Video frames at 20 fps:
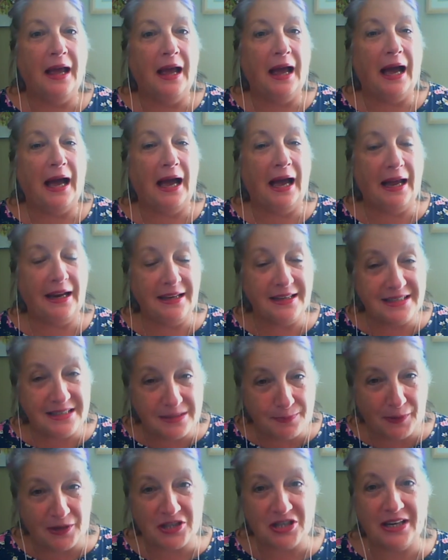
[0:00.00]
and
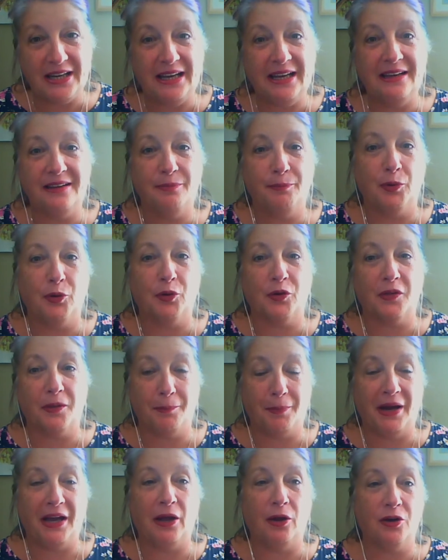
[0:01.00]
especially his book, The
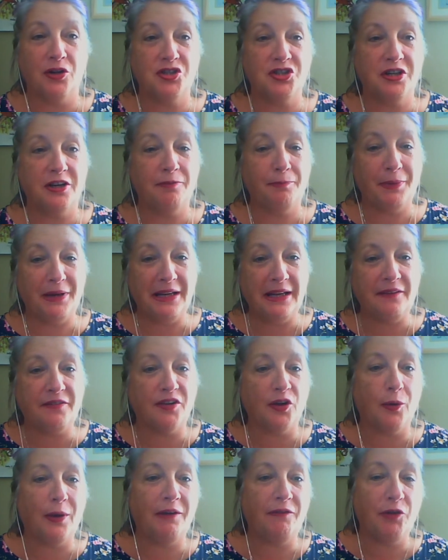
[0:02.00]
Biology of Belief. So
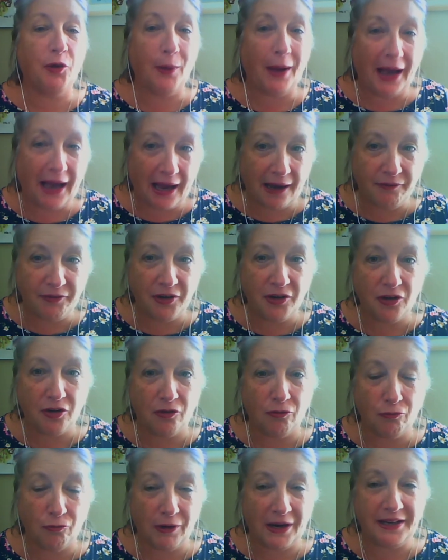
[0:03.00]
if you haven't
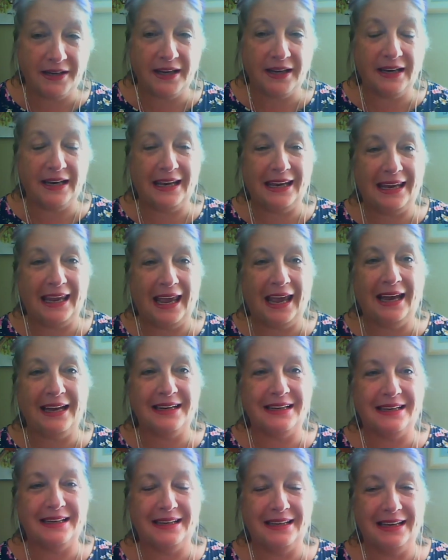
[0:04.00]
read it yet,
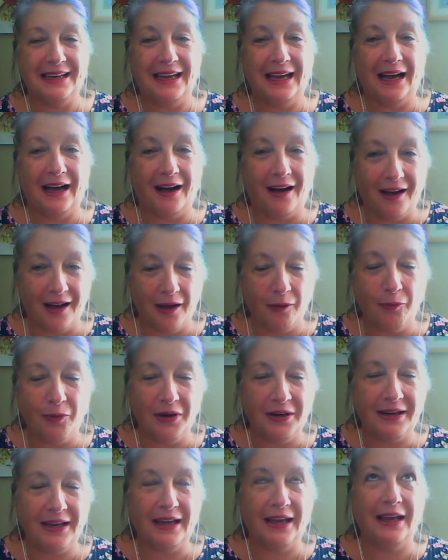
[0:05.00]
I
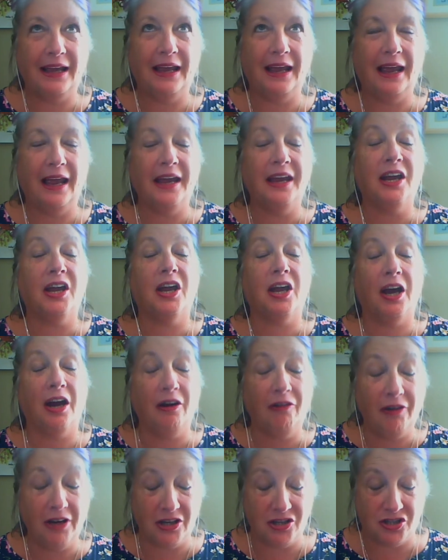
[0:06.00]
would
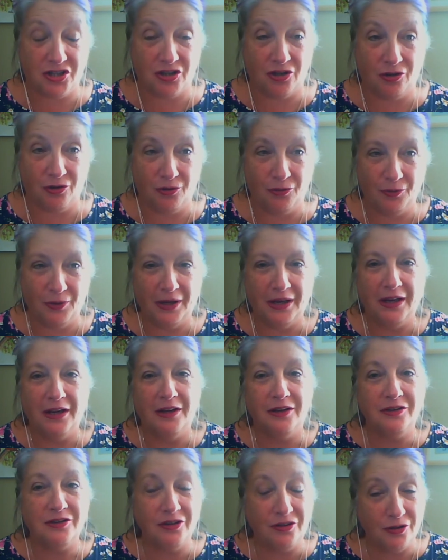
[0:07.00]
encourage you
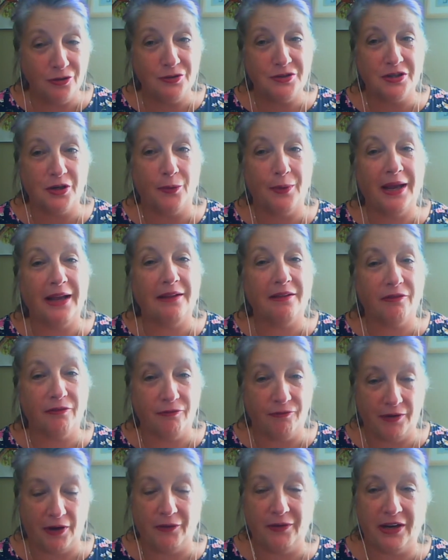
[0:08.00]
to do so. It's
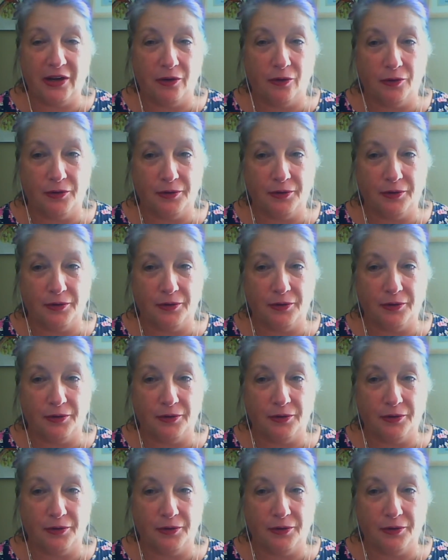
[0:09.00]
very good.